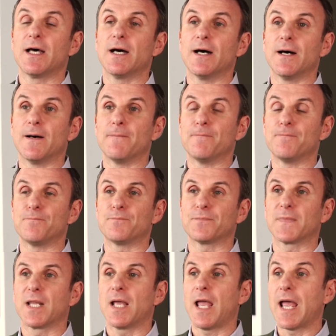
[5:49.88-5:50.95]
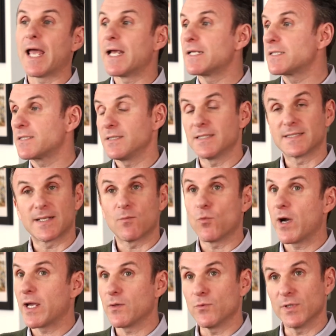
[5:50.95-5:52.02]
um, as the same
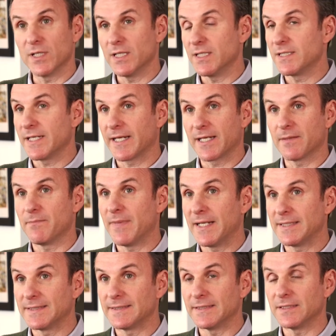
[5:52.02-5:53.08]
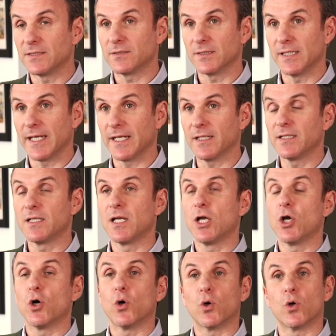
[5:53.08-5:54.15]
way we take a medicine today,
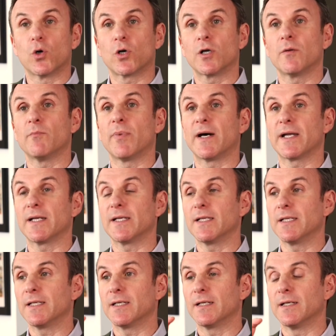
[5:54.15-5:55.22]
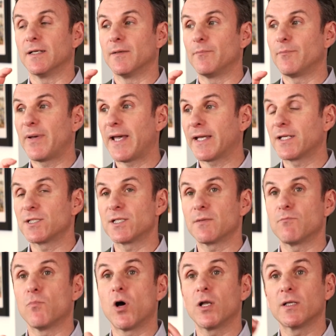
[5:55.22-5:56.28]
or by uh,
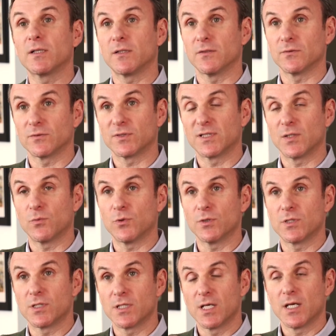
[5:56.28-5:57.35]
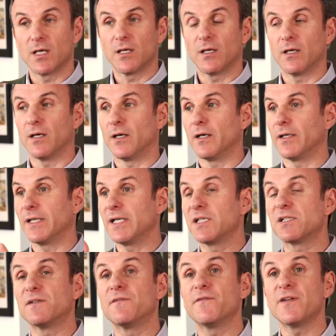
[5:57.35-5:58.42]
packaging molecules that would Uh,
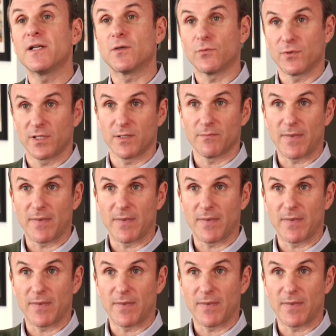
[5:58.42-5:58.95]
interfere with the